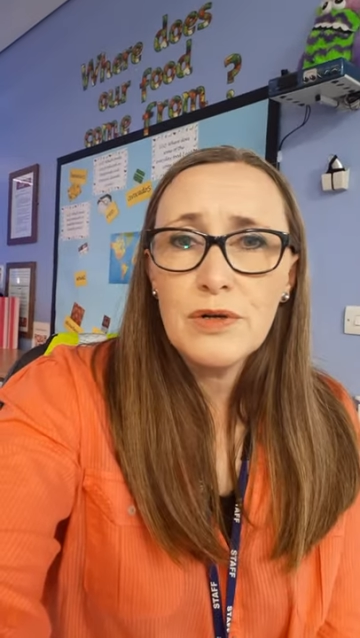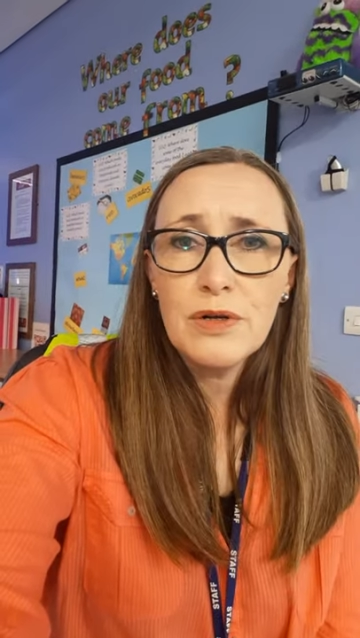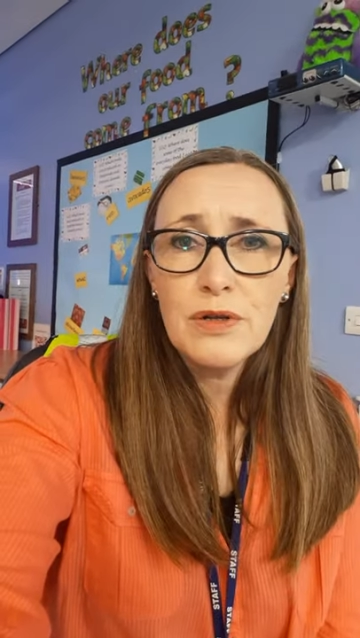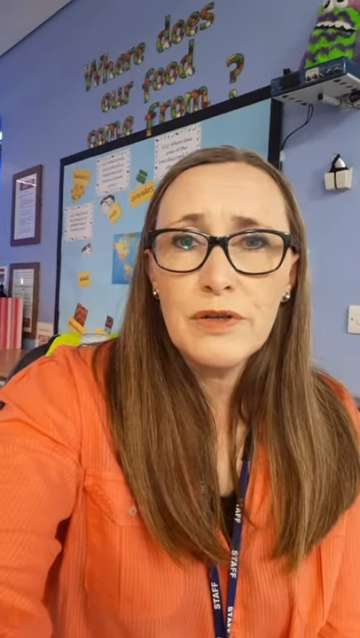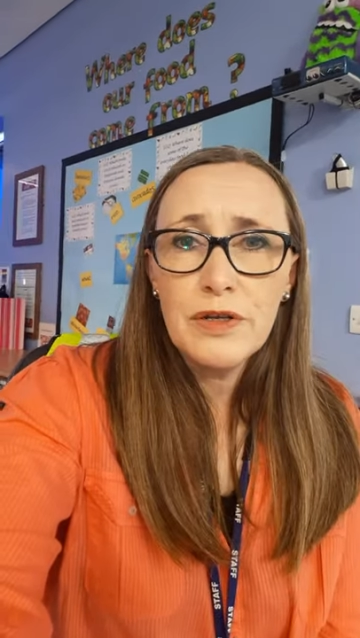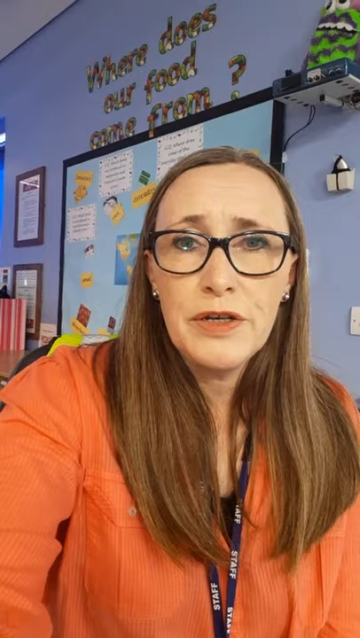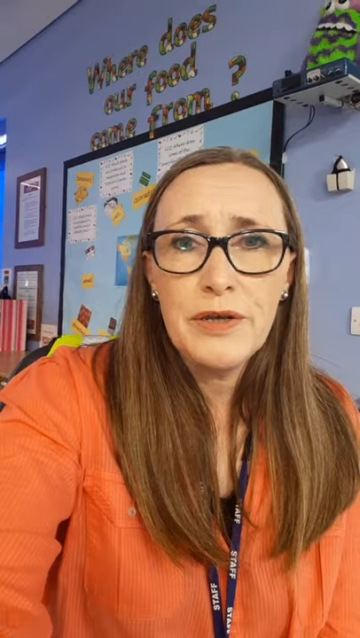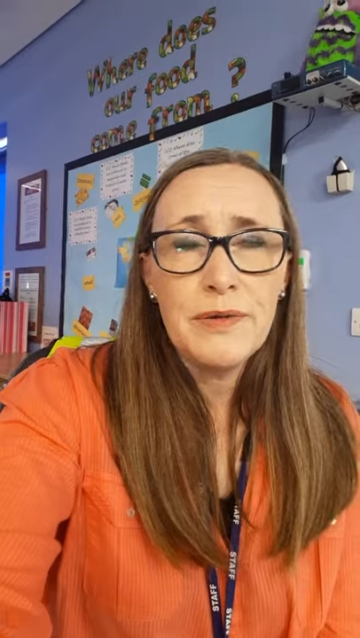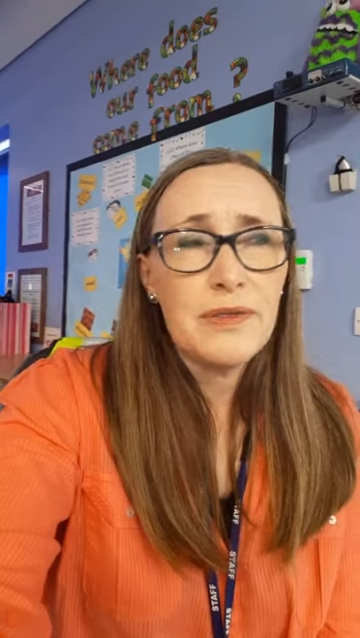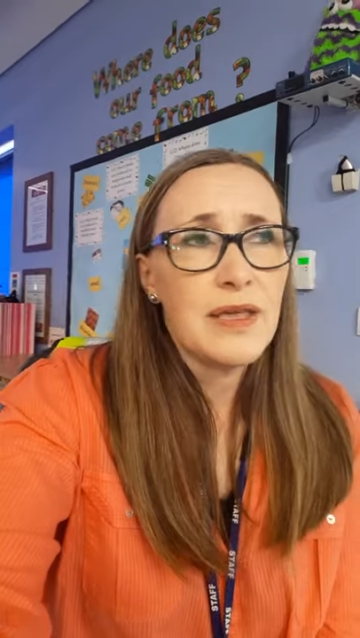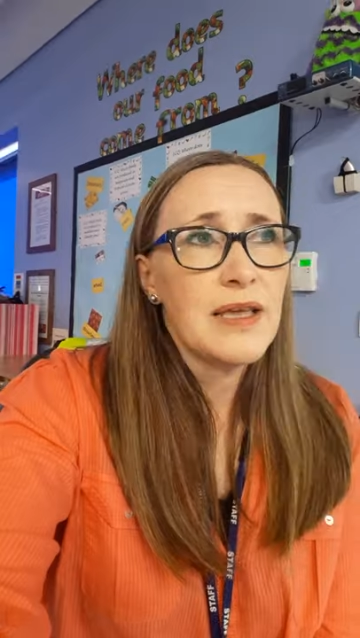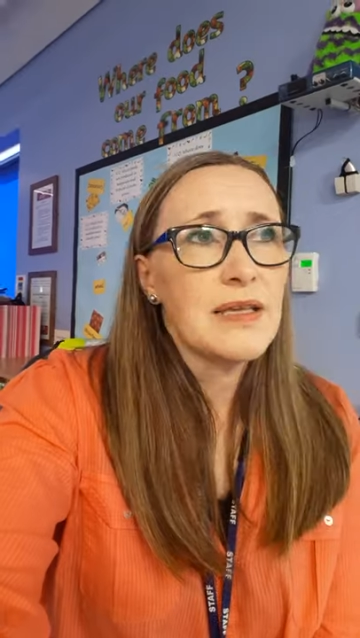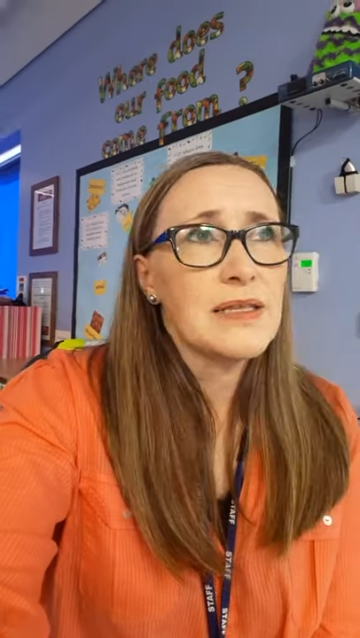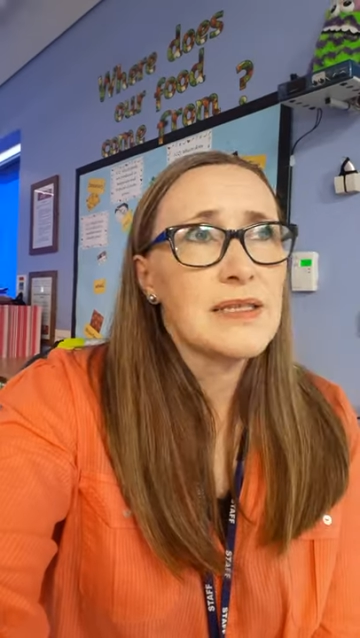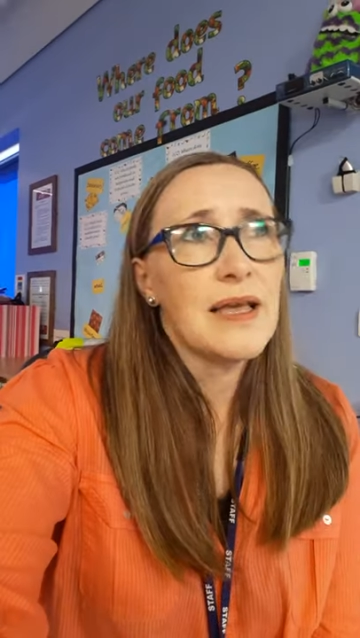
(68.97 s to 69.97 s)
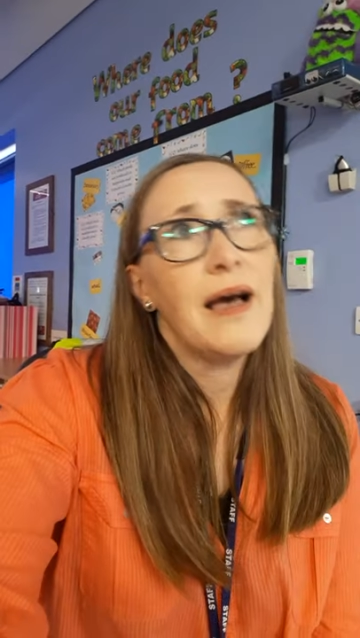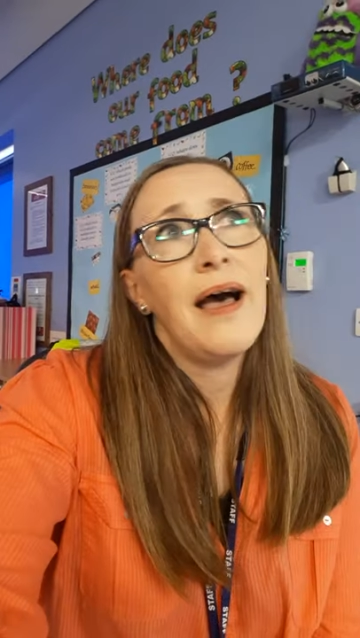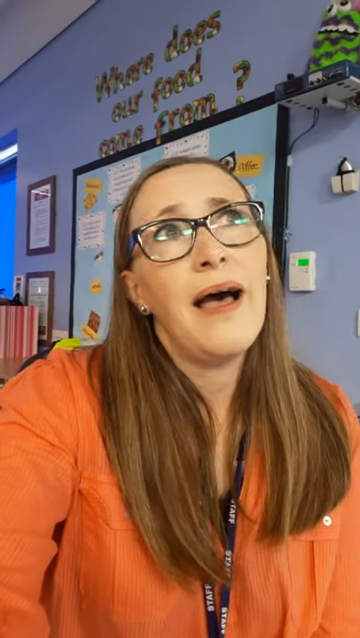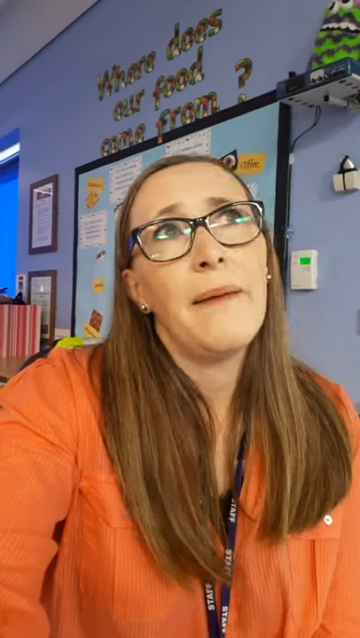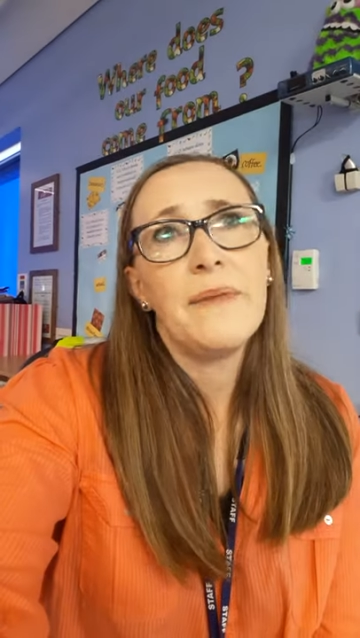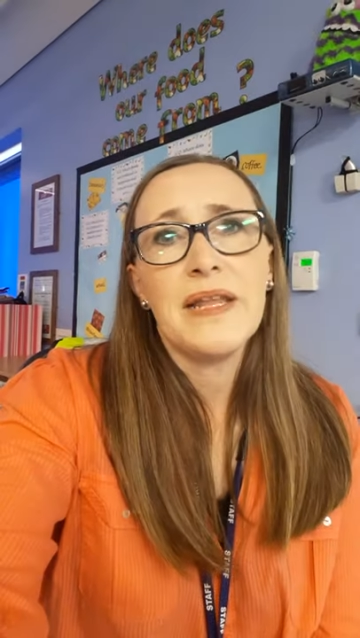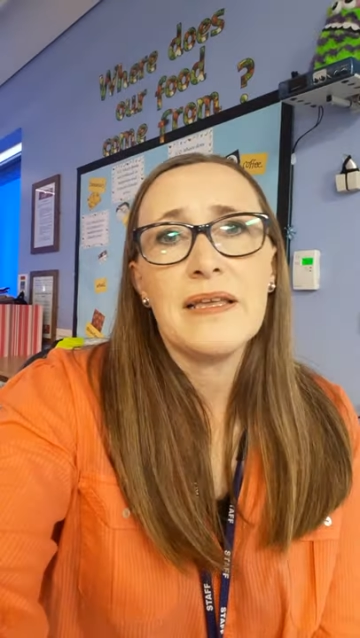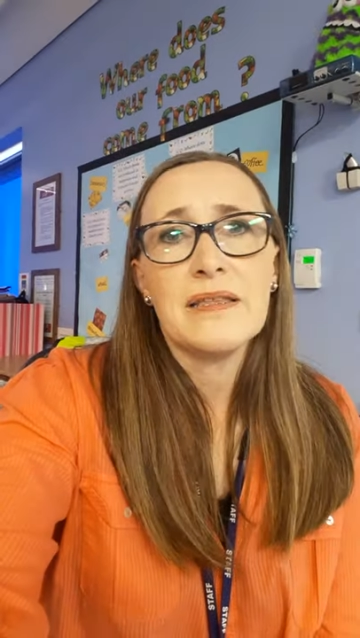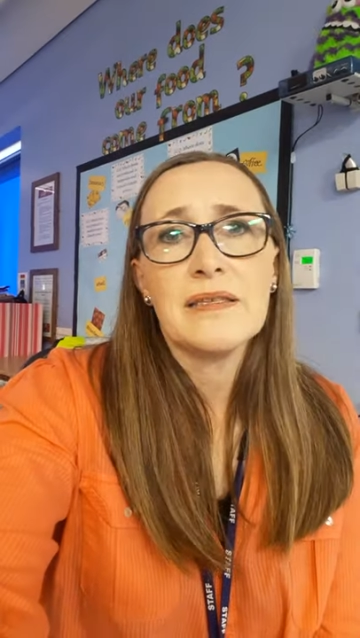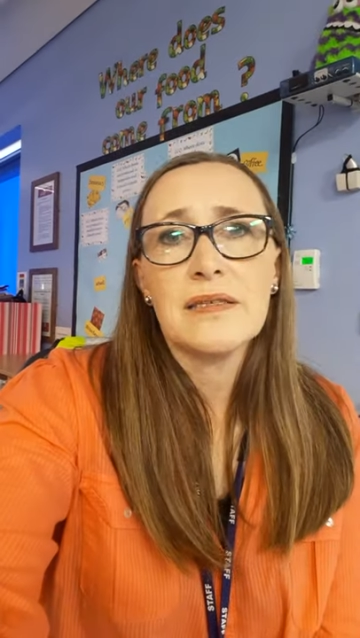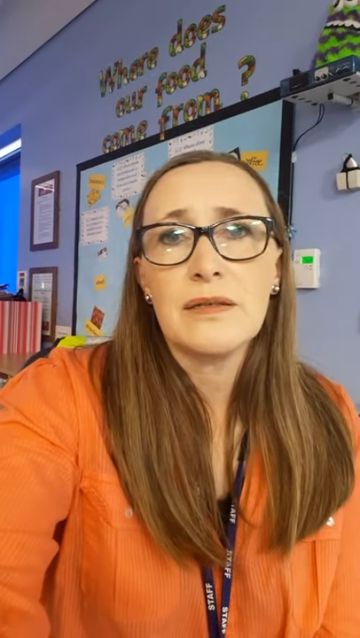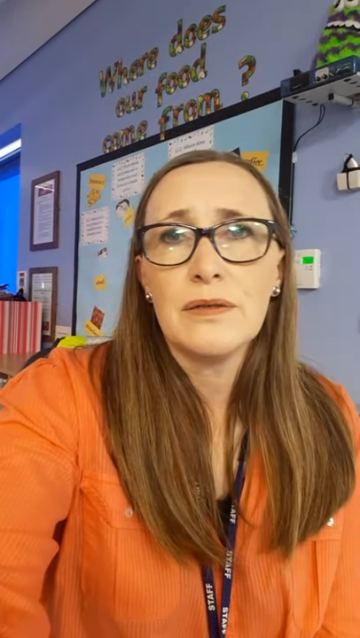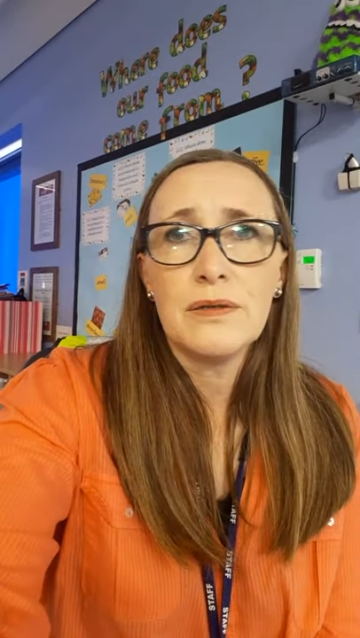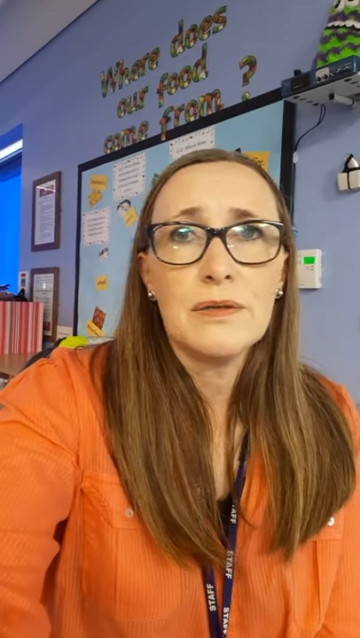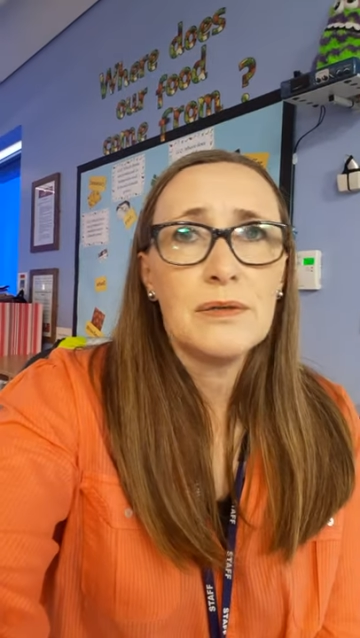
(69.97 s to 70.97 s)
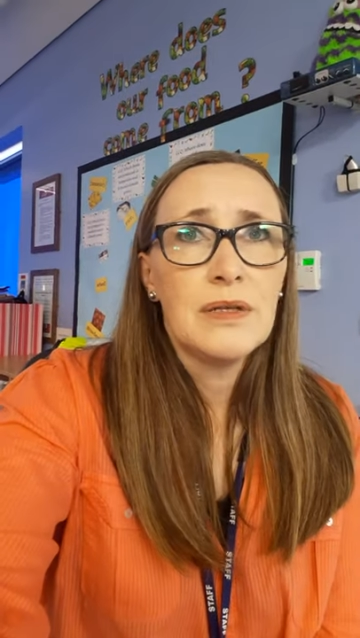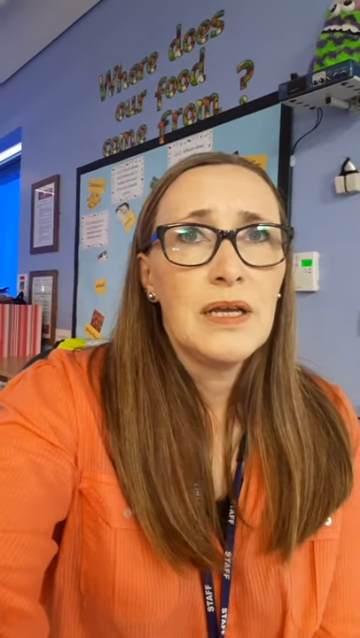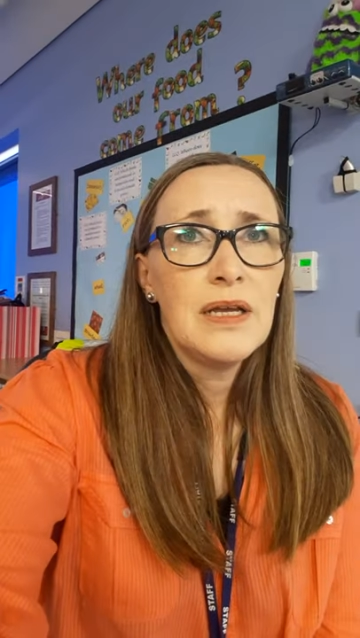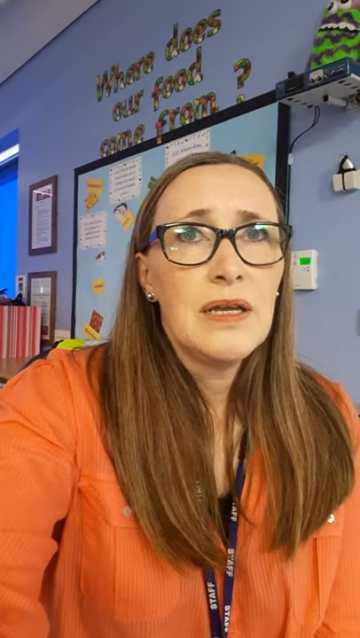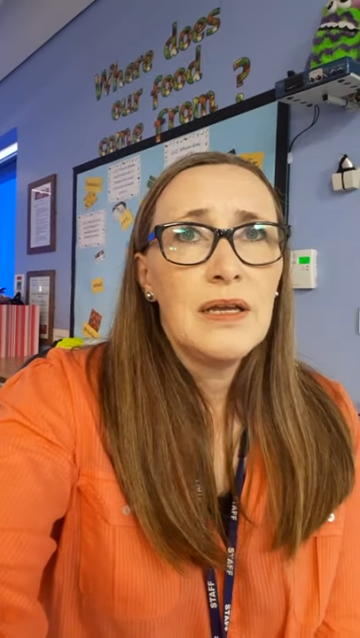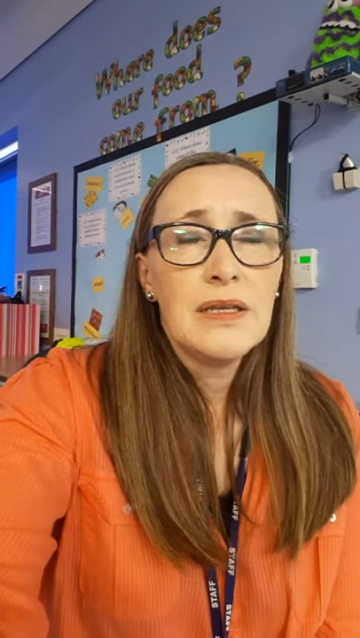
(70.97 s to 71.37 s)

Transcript: all the new things that are happening in school.